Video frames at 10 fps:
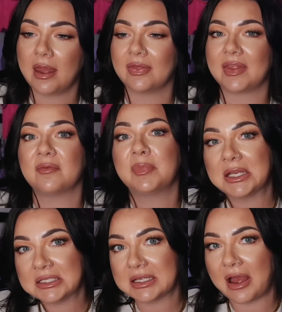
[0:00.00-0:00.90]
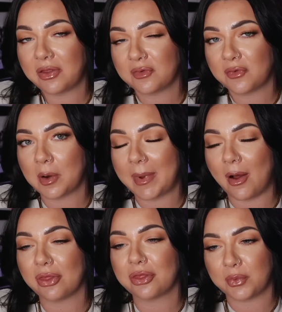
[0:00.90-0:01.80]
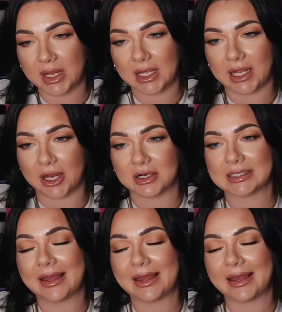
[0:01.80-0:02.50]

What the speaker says: They've been together for about 3 years,